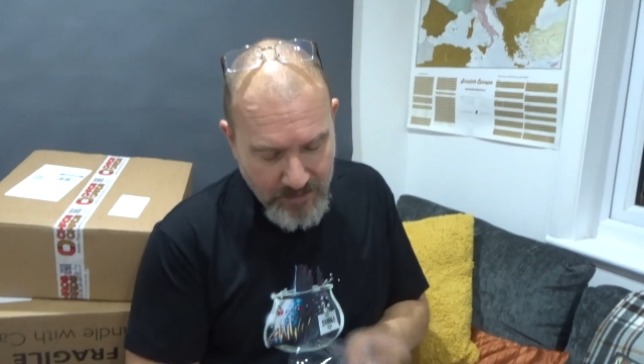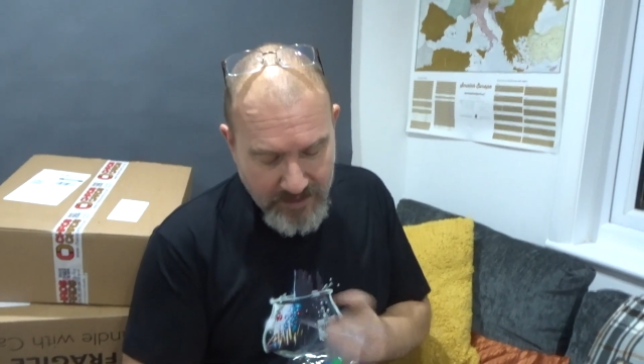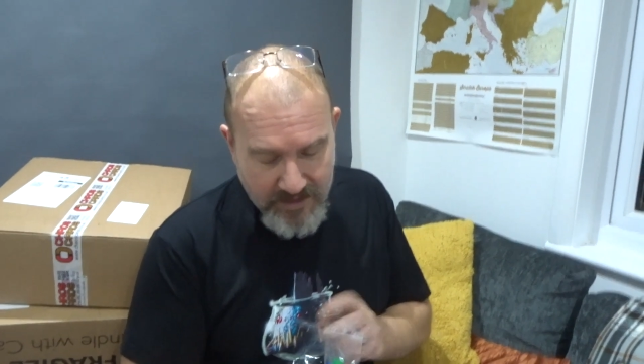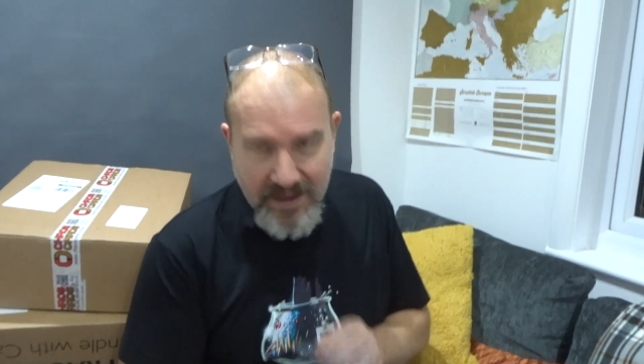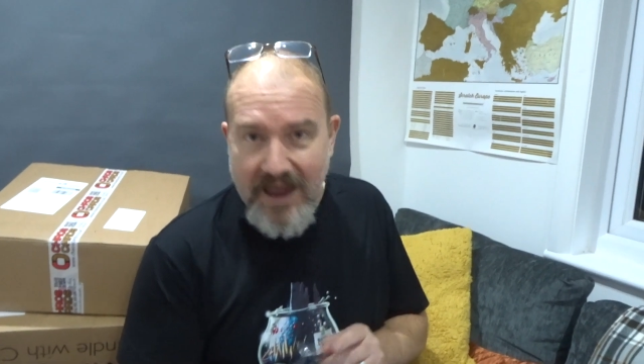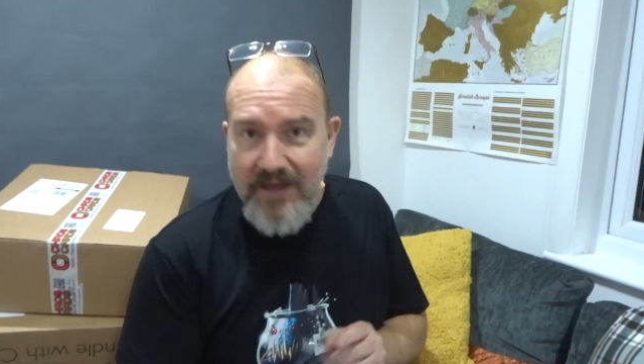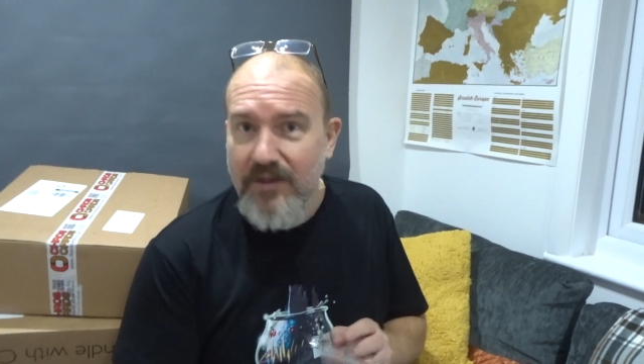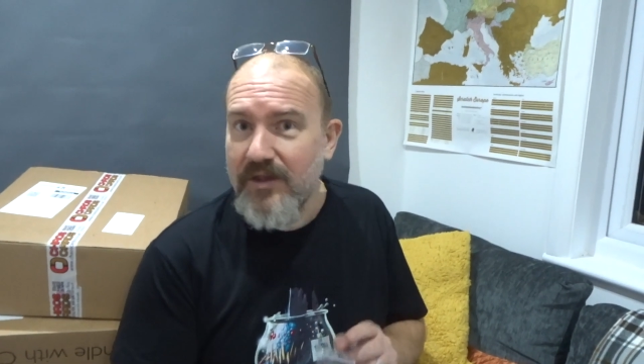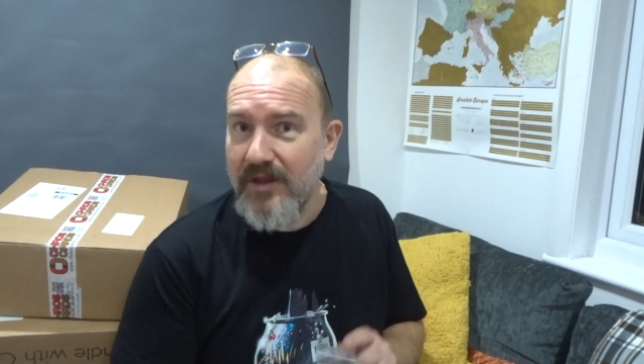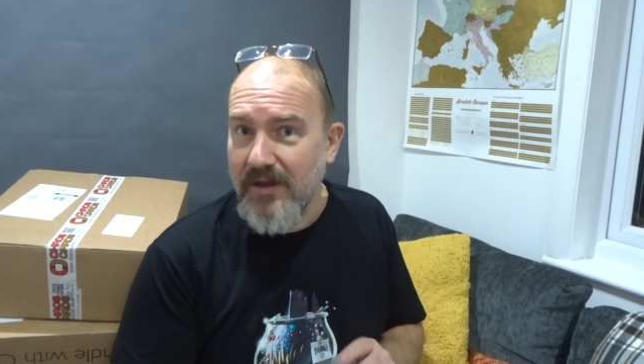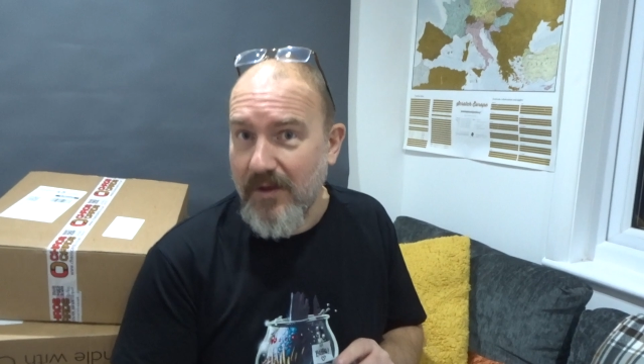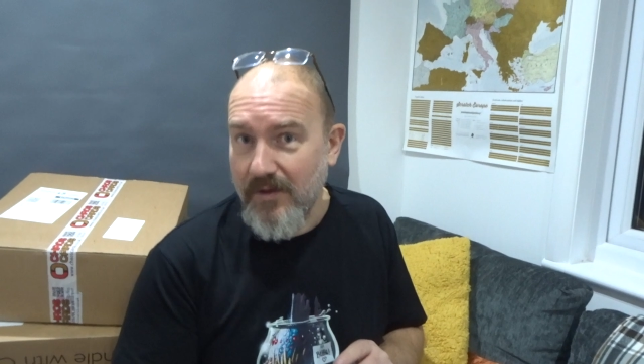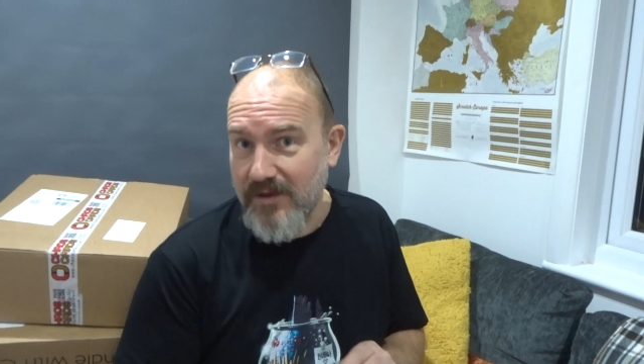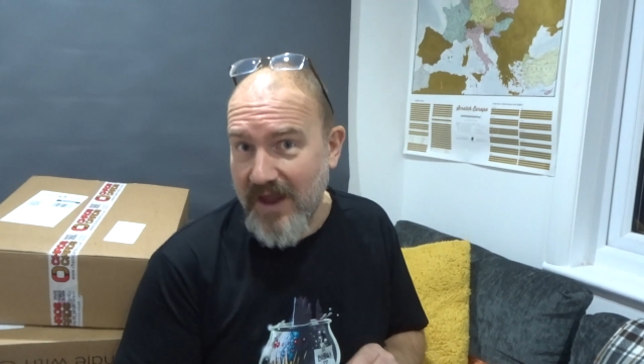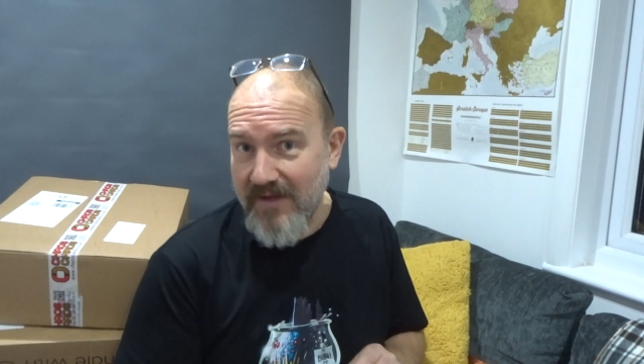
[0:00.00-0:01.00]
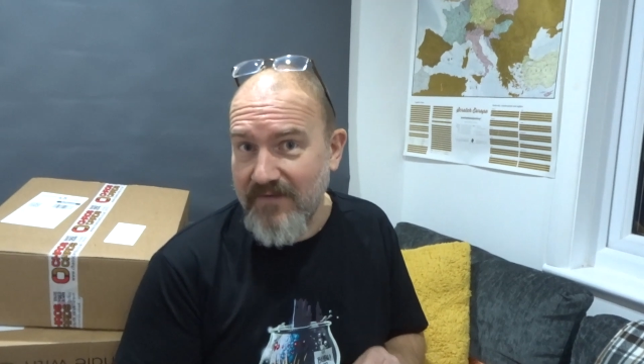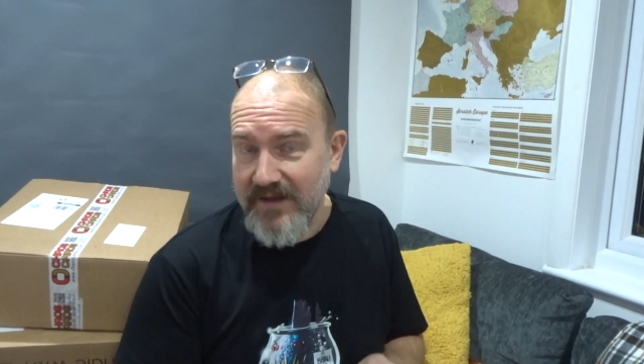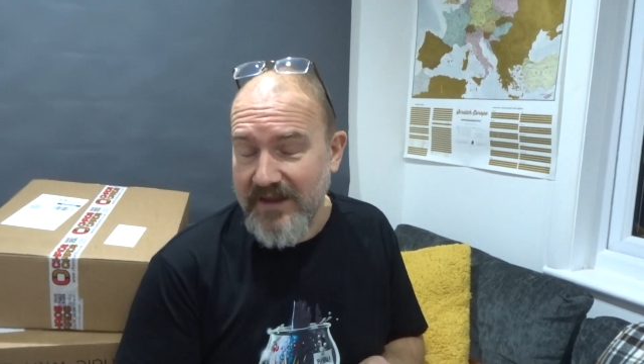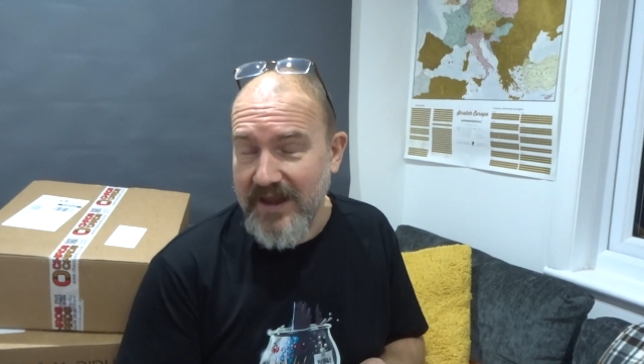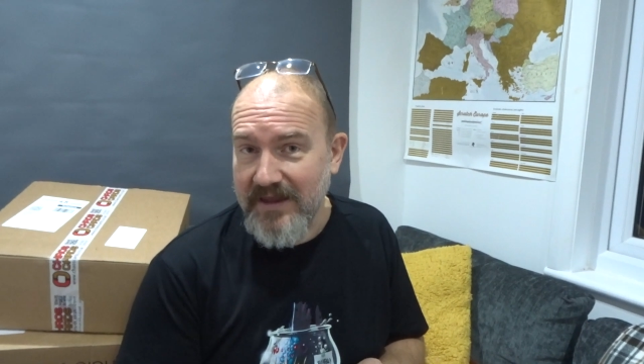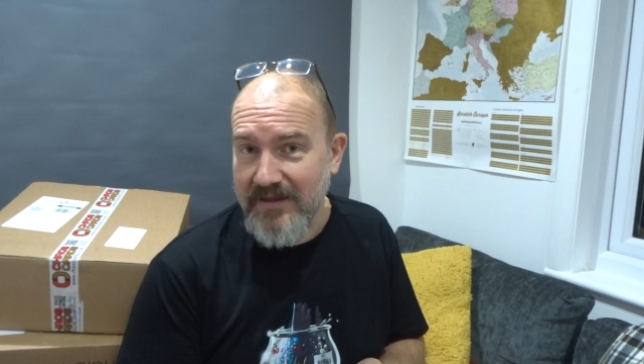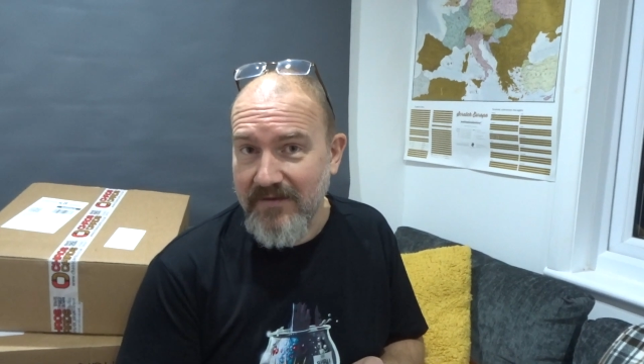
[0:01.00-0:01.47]
that's
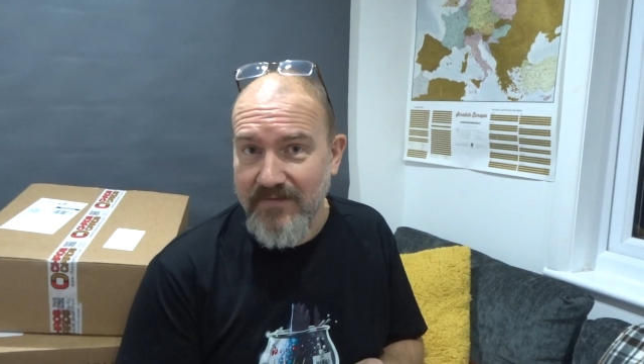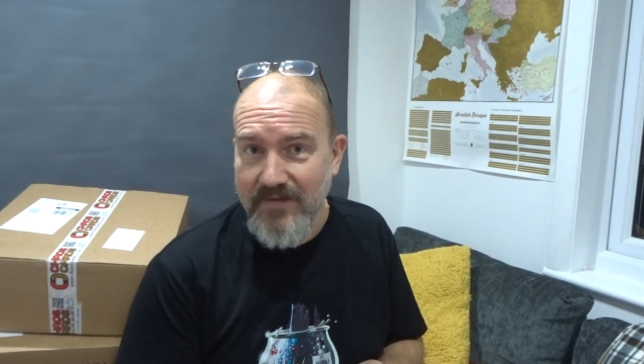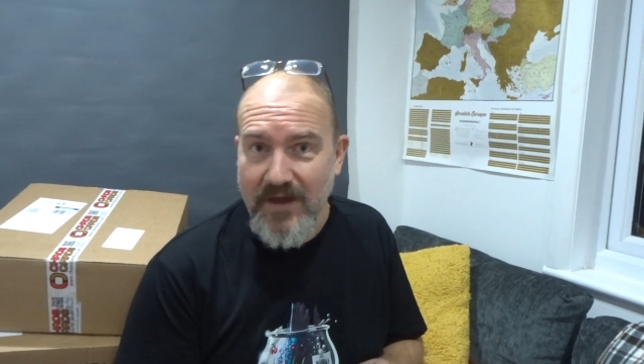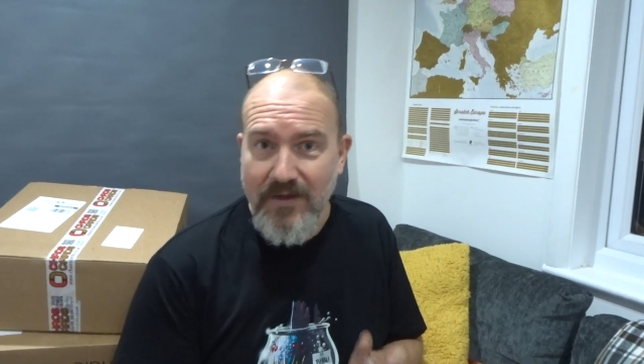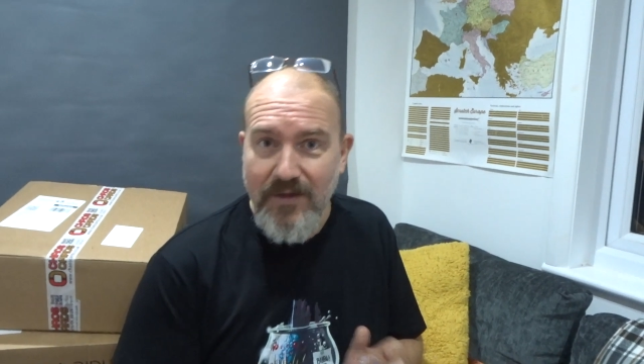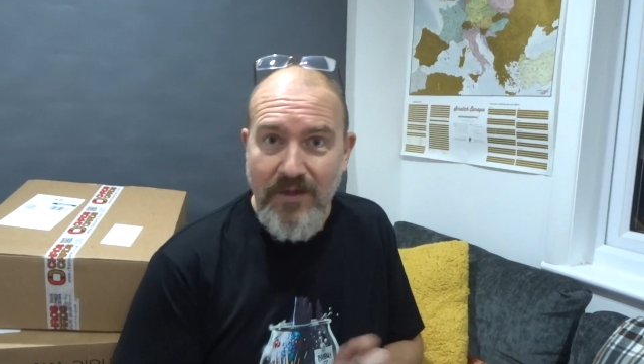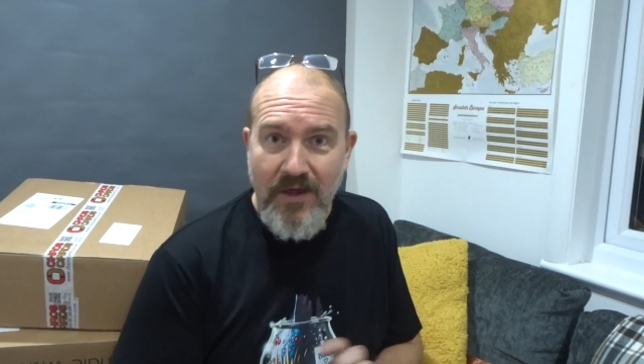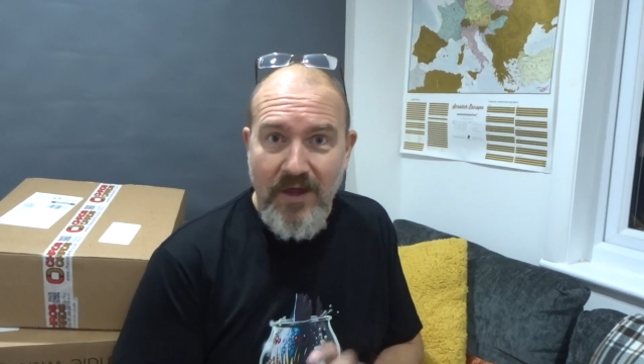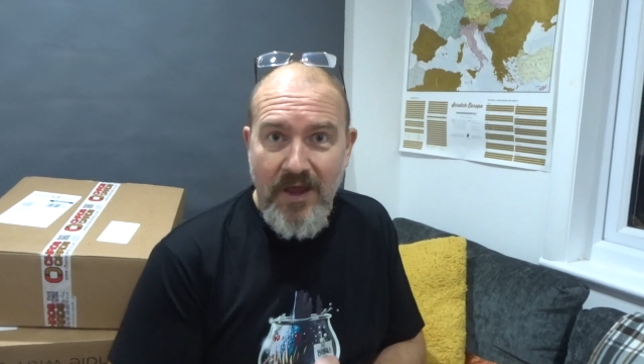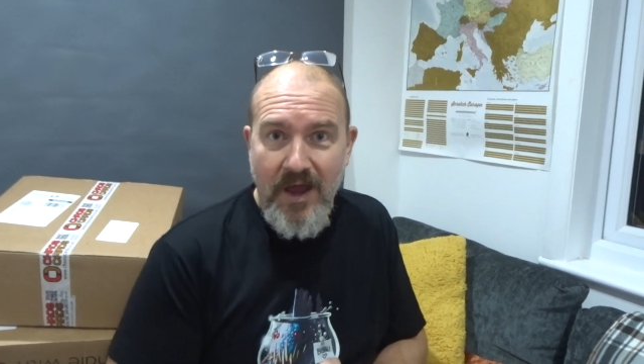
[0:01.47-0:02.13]
definitely the end of this,